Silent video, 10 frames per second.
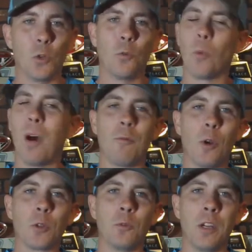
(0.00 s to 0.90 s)
So for my
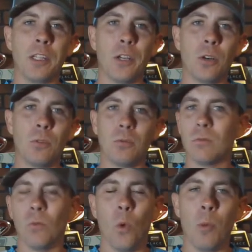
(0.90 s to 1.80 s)
first video,
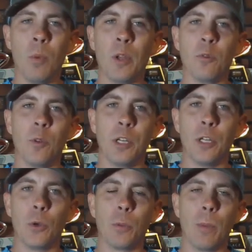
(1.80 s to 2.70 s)
what better
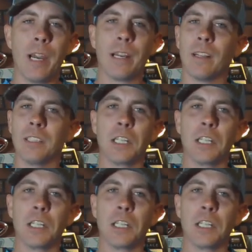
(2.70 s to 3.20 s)
video to make